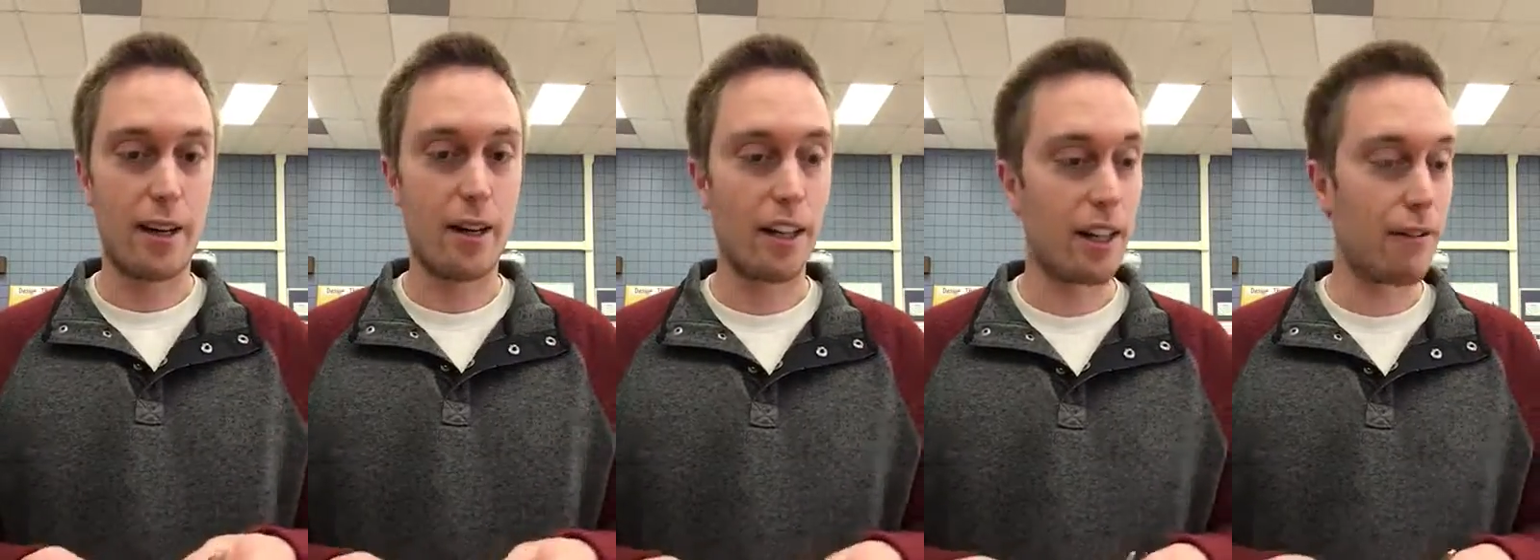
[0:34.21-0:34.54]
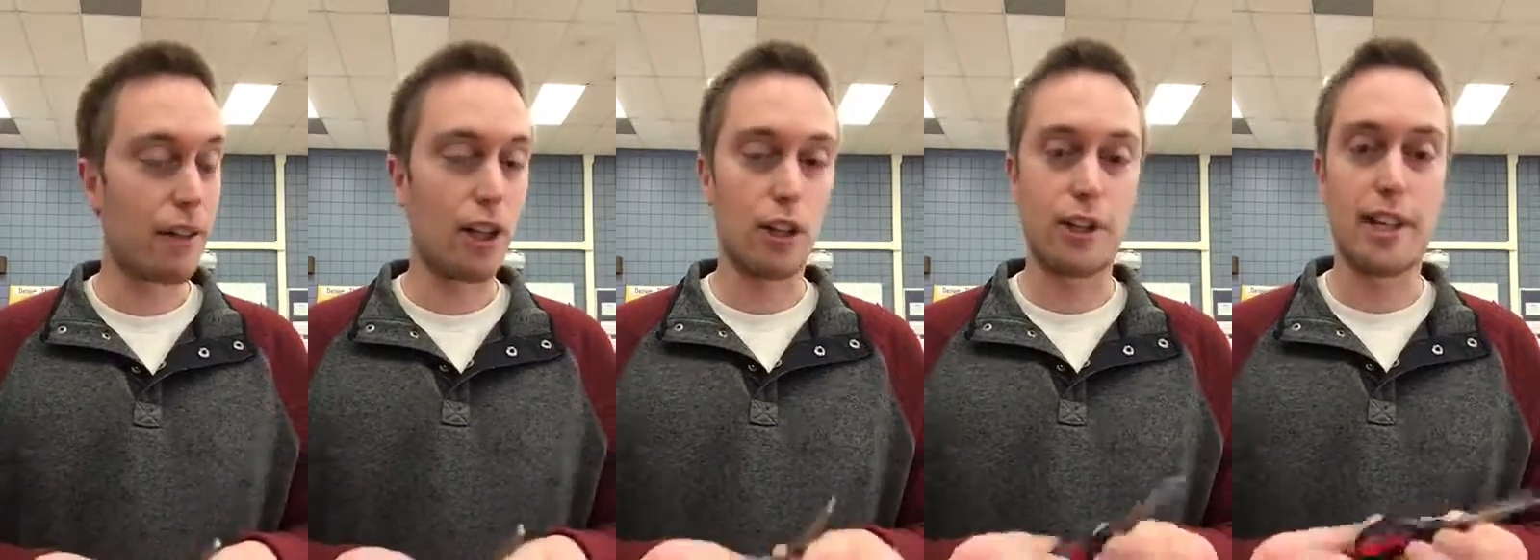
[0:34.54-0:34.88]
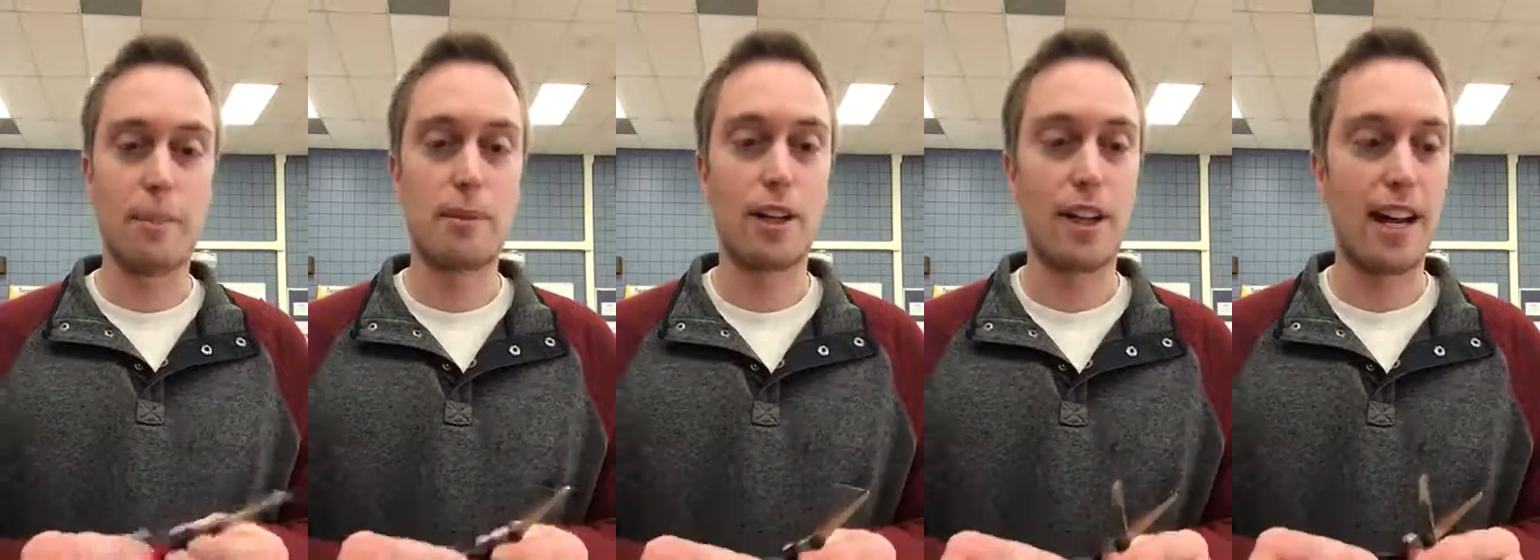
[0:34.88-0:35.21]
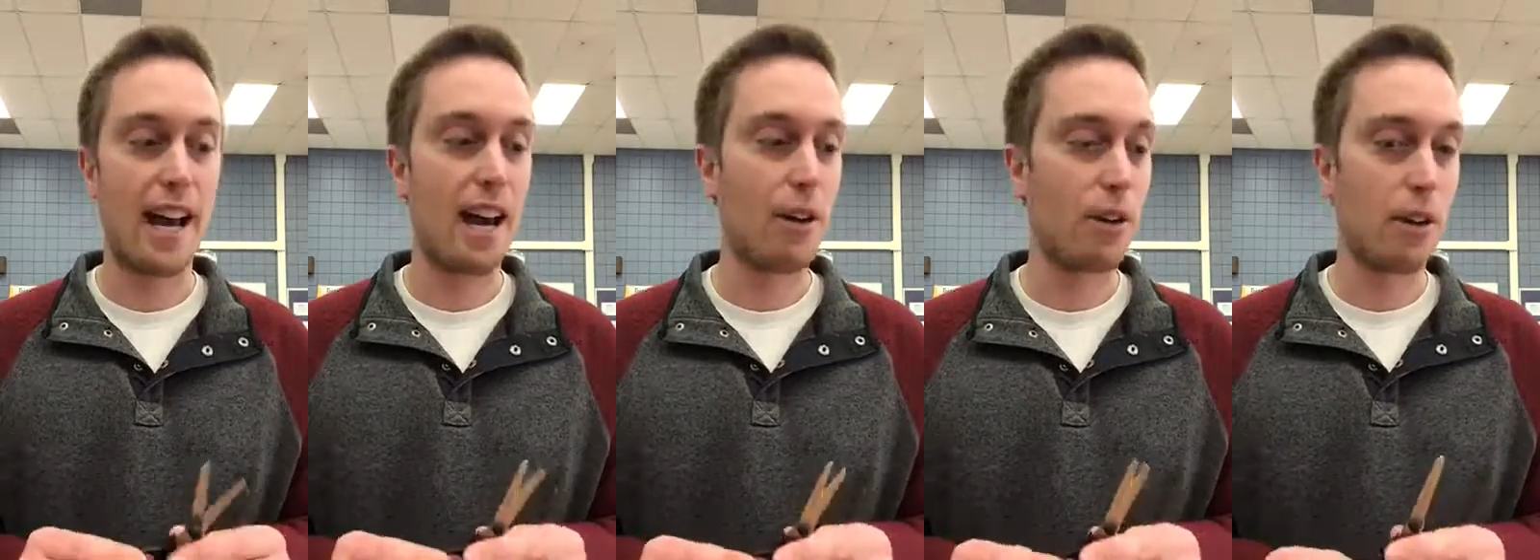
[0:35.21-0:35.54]
I'll give you a little tips on
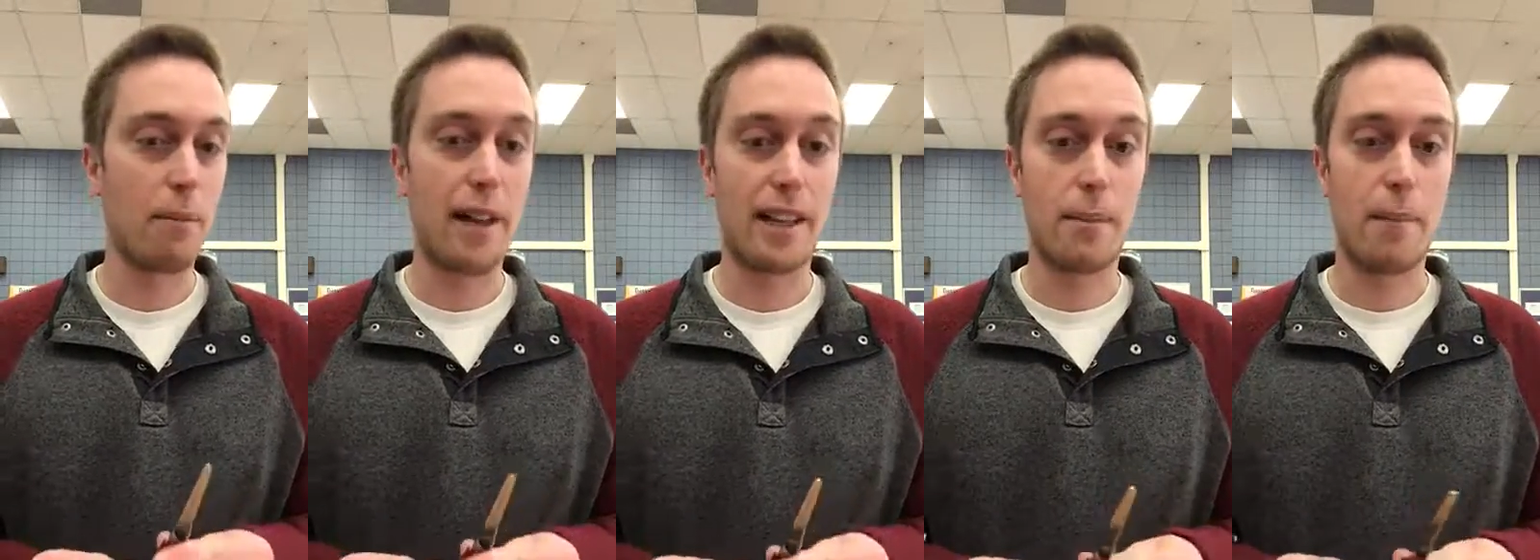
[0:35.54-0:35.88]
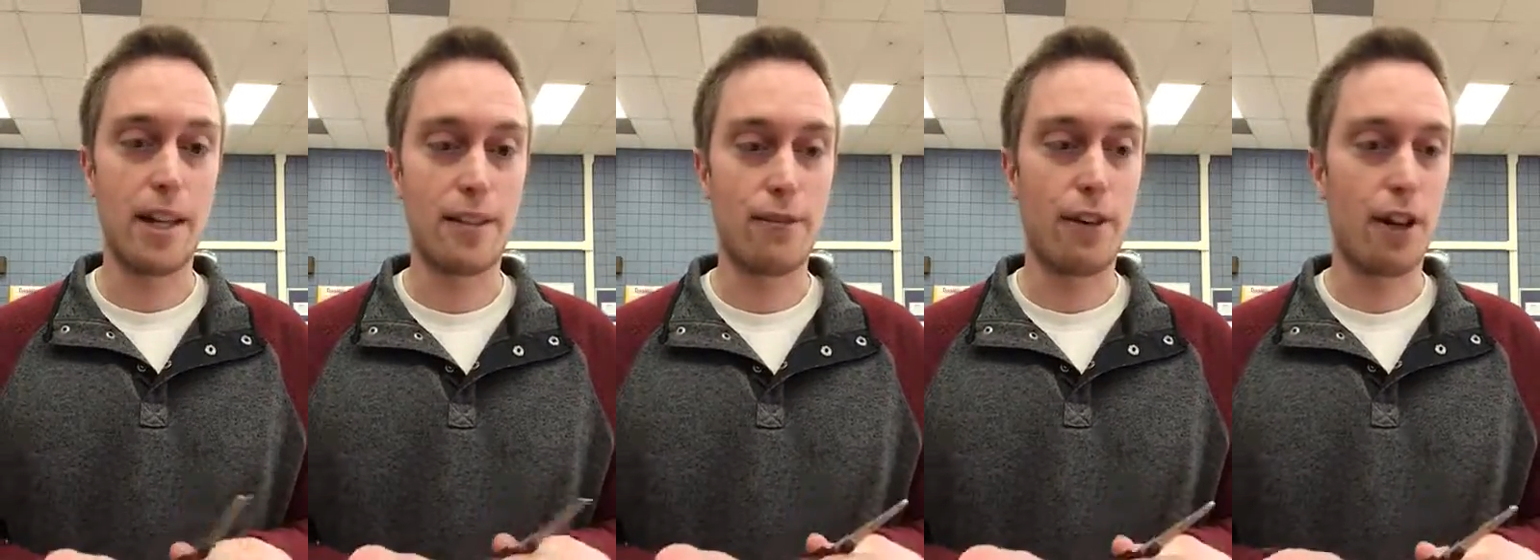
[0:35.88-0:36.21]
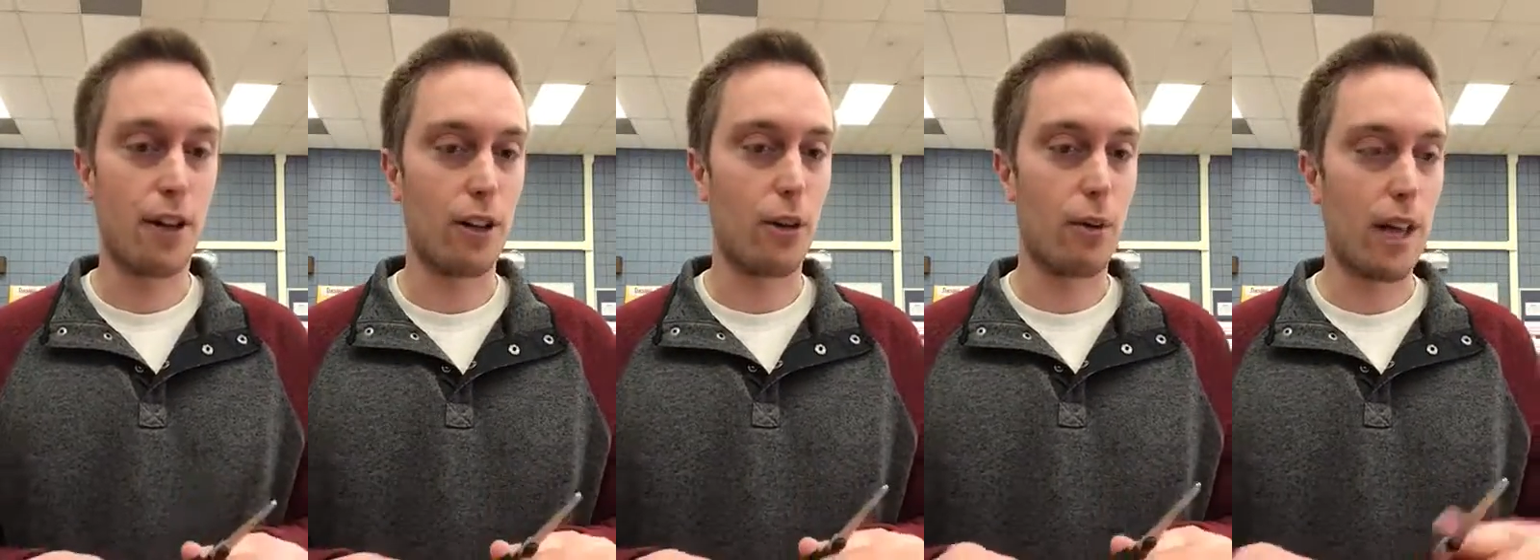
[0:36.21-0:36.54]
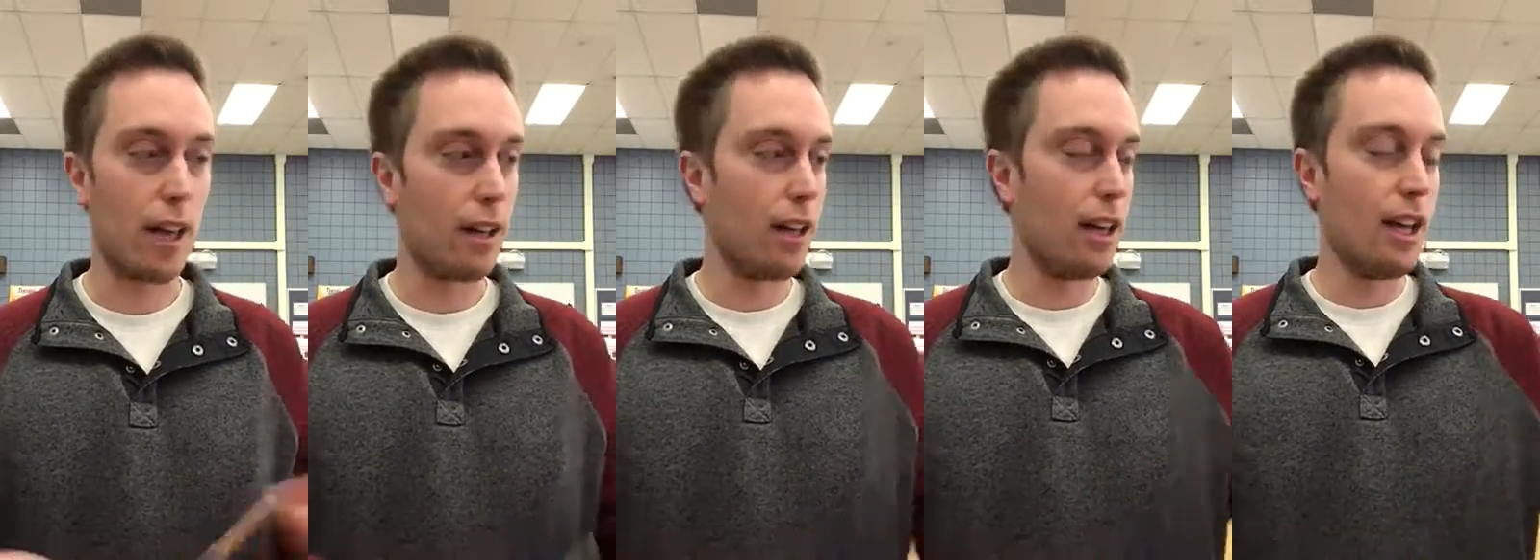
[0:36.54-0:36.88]
how you can make the best funnel,
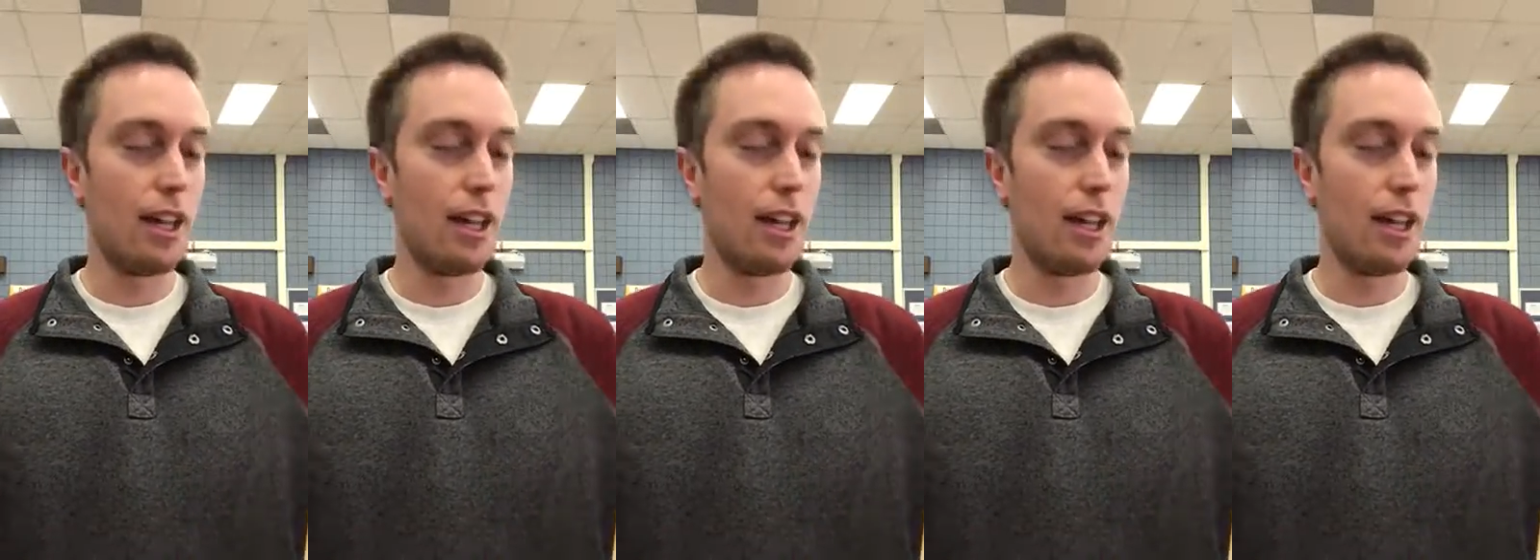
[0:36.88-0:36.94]
okay?